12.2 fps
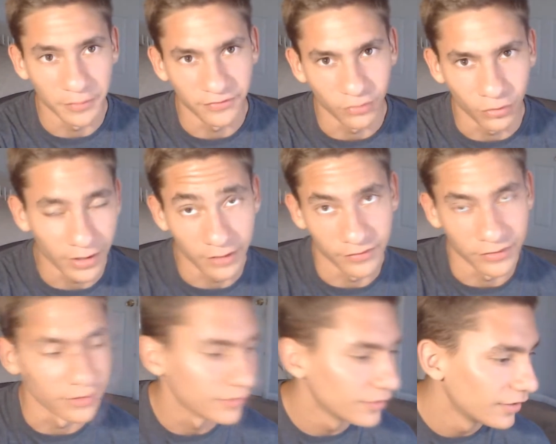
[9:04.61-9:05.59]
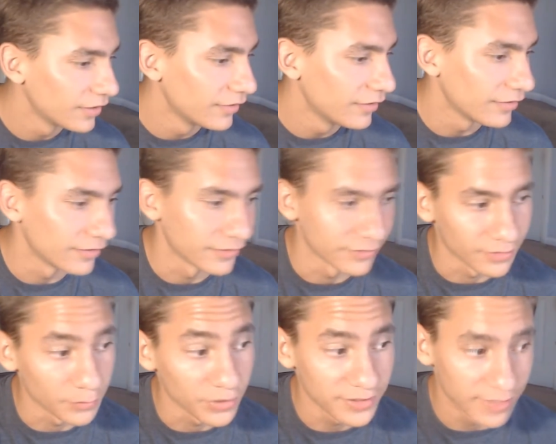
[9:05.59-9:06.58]
4, I don't even know.
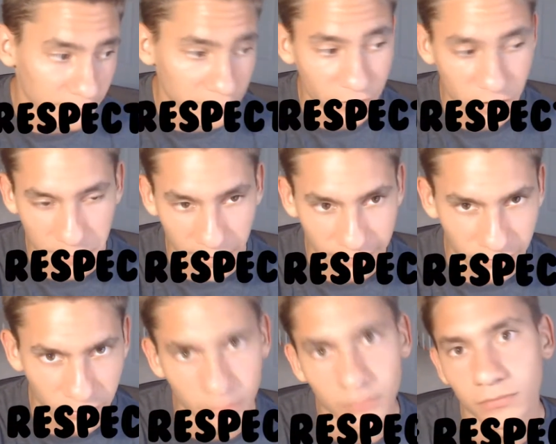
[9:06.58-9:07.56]
Number 10, be respectful.